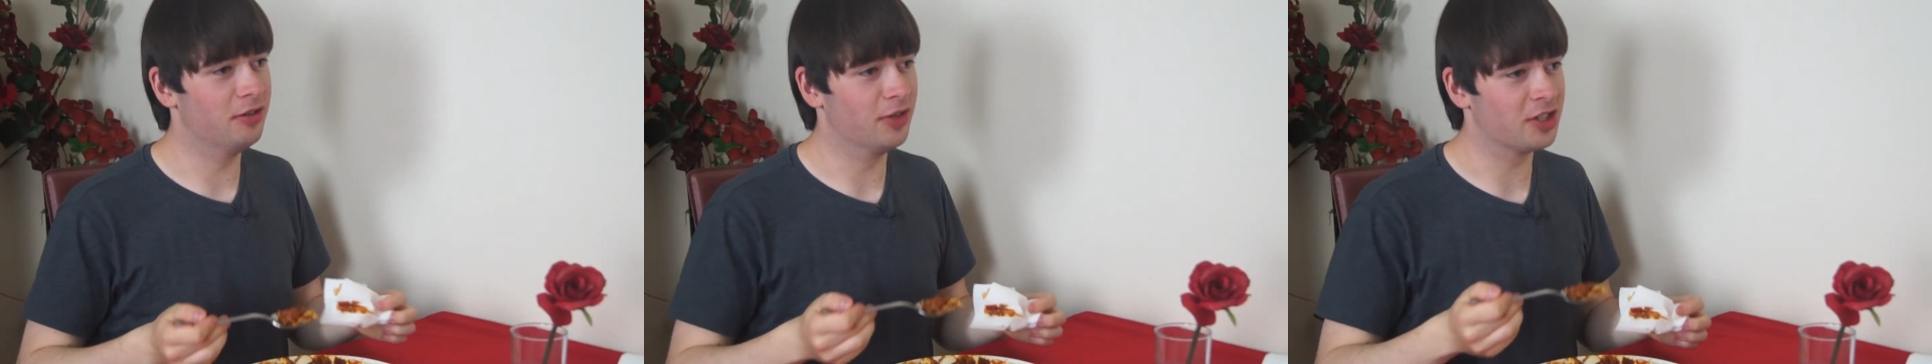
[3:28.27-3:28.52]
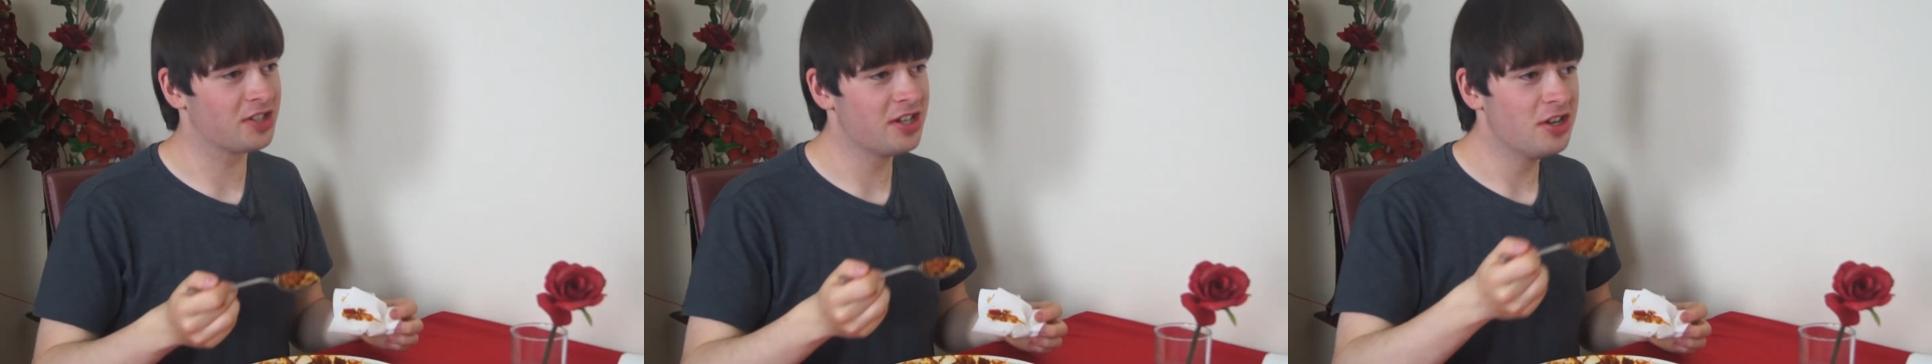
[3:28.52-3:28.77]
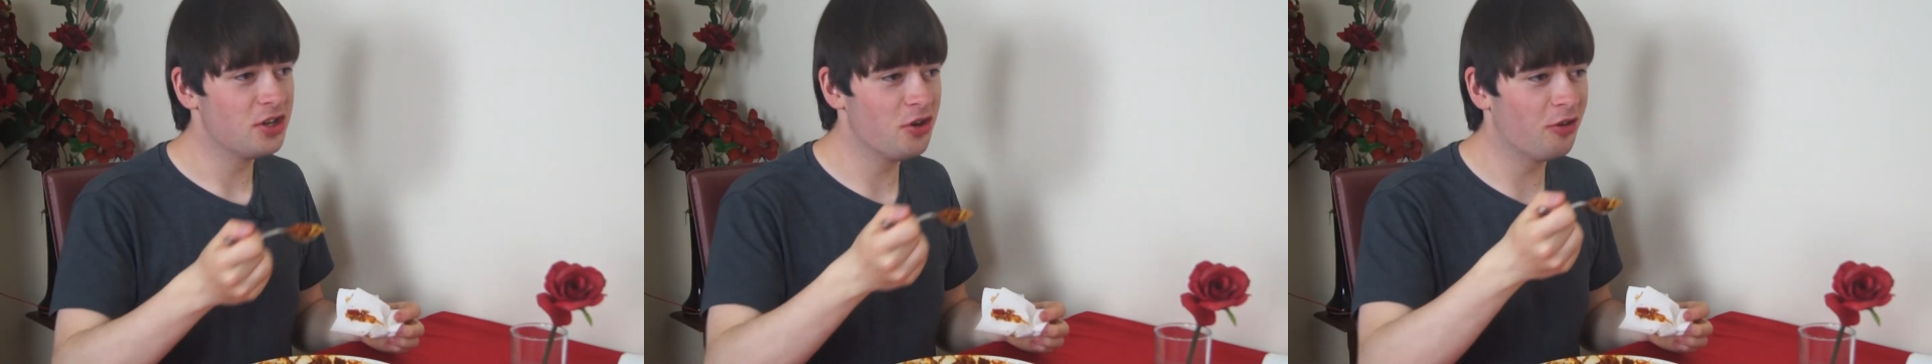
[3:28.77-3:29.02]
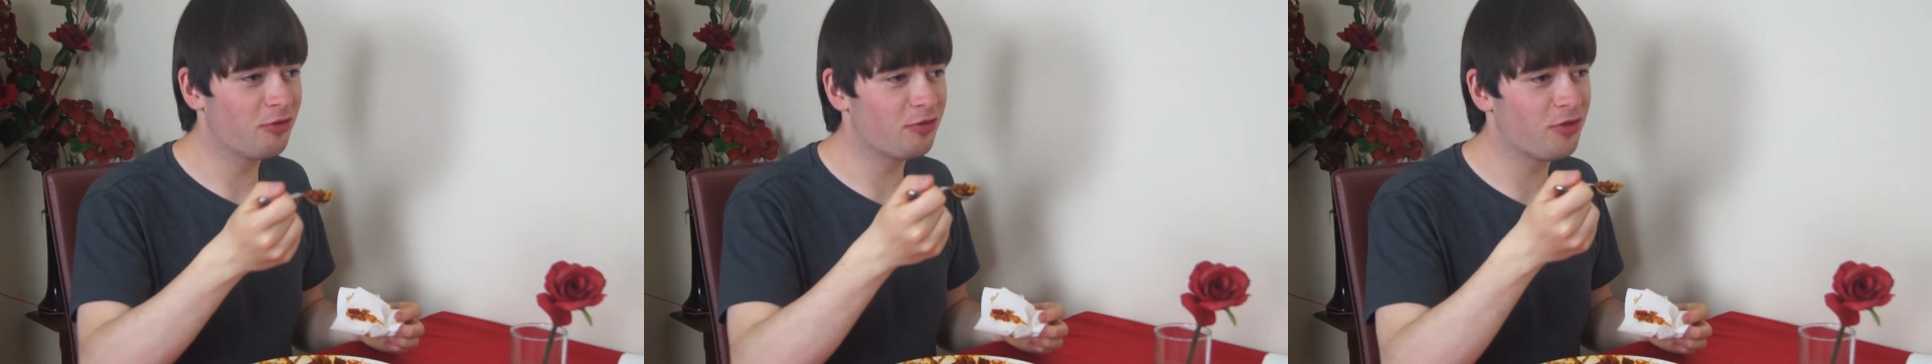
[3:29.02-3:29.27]
of us.
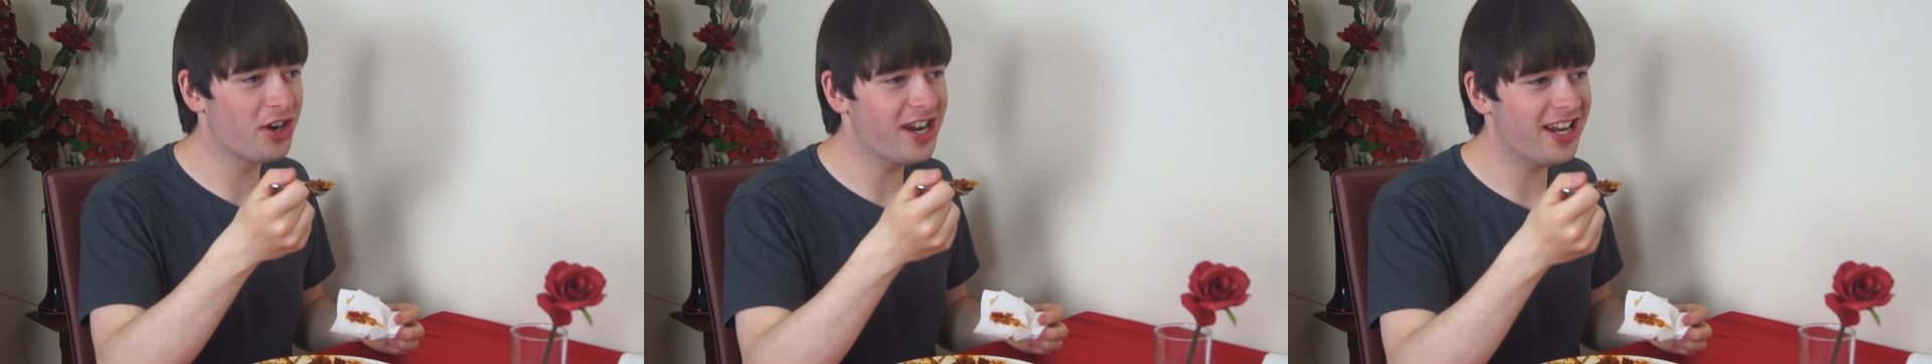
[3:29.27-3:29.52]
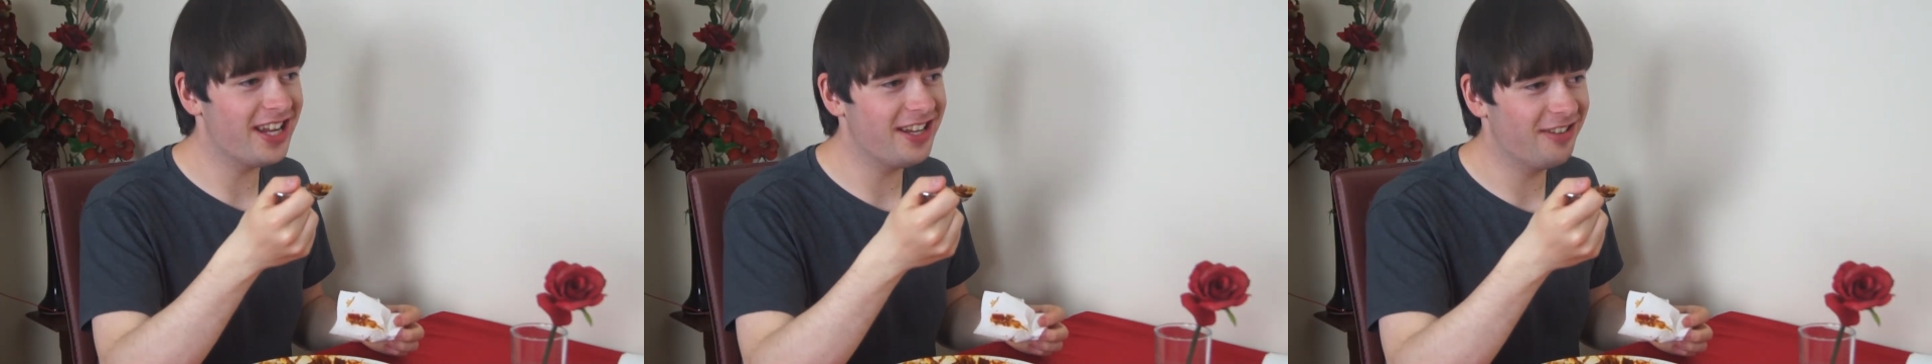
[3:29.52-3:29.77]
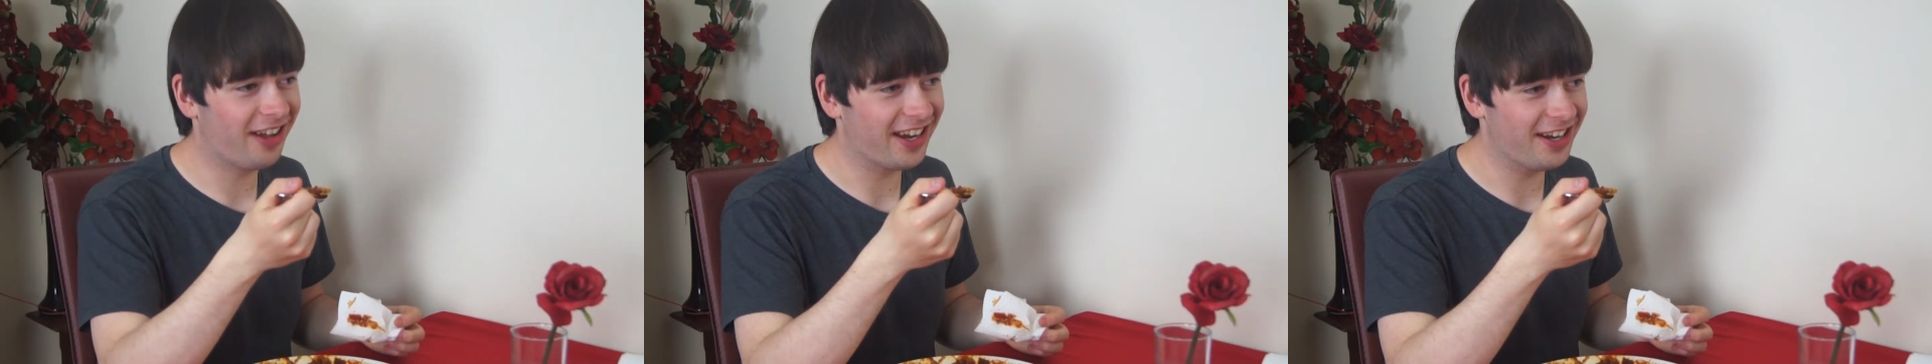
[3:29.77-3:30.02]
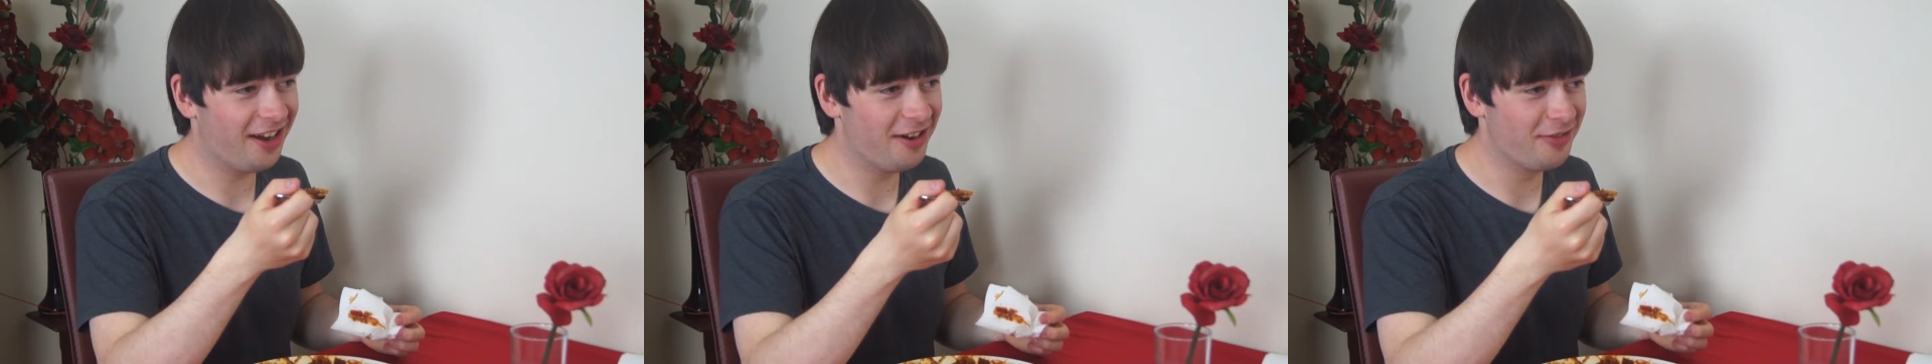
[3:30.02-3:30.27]
You're really
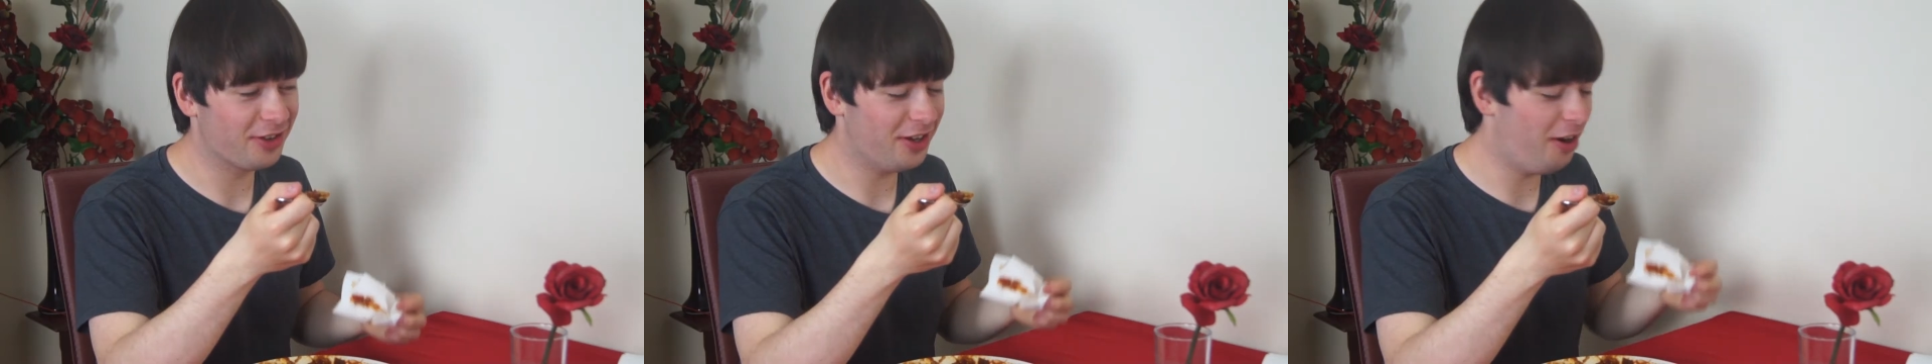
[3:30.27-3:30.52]
like over.